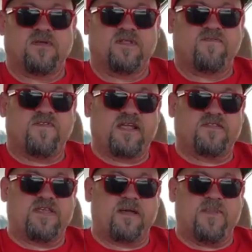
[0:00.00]
And the fact
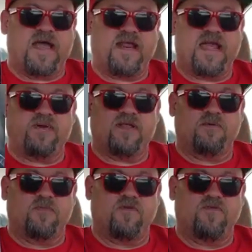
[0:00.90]
that that might happen in
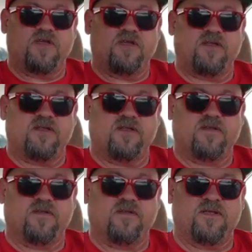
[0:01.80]
the movie
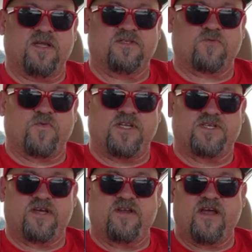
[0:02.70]
is
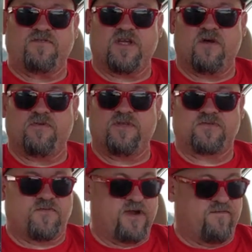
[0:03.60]
reason enough to own
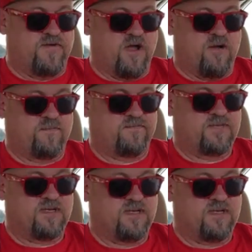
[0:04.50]
this friggin' film.